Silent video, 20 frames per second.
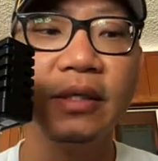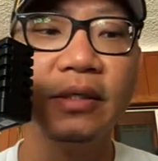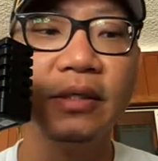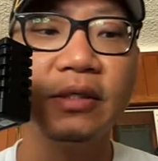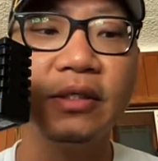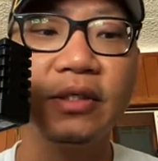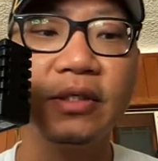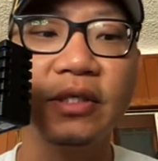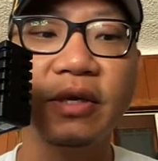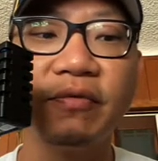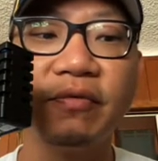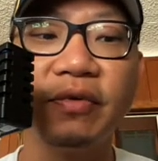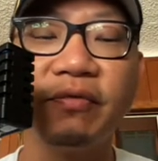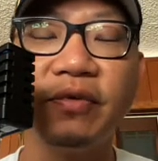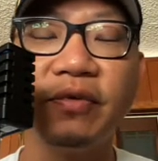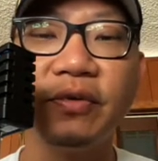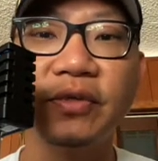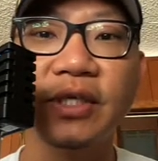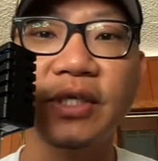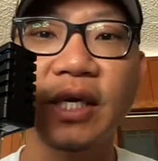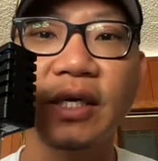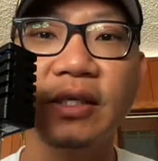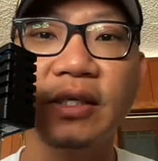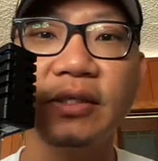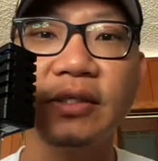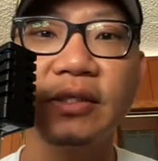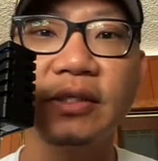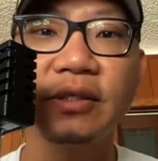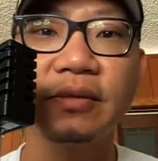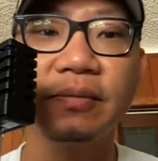Just give it a few
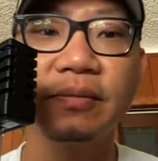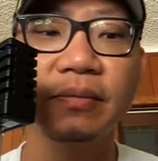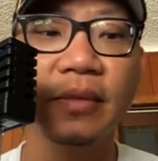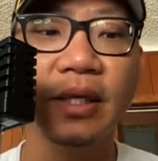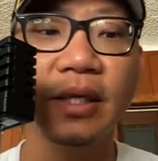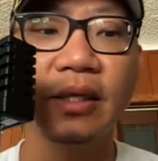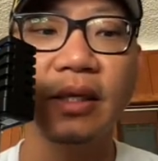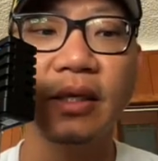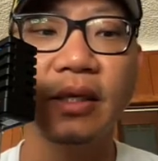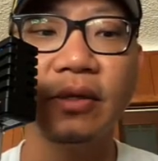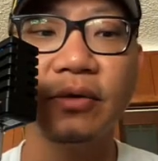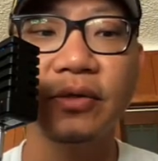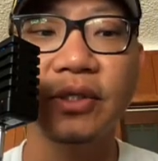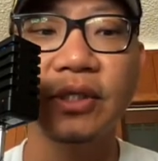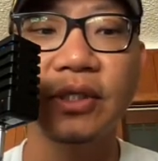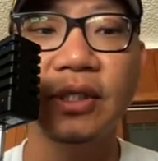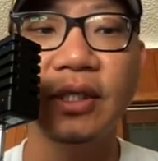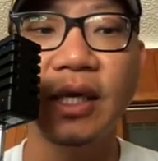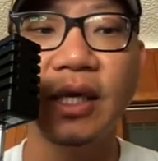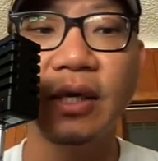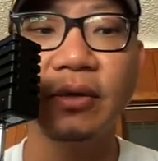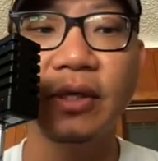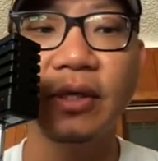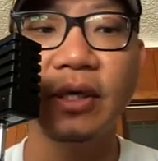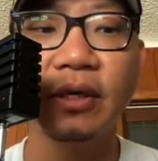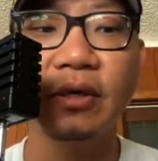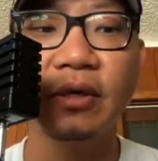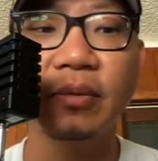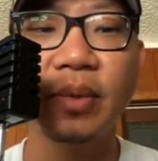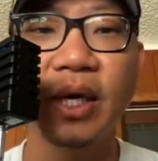seconds, and then you'll see down here
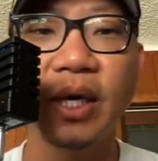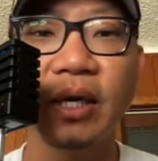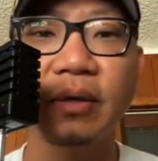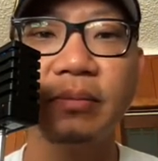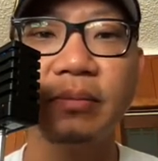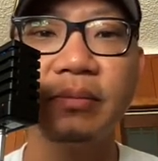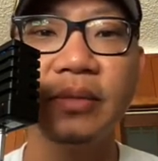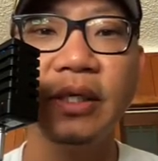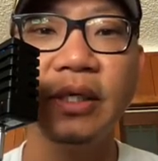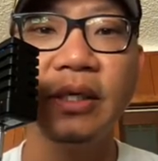in the bottom,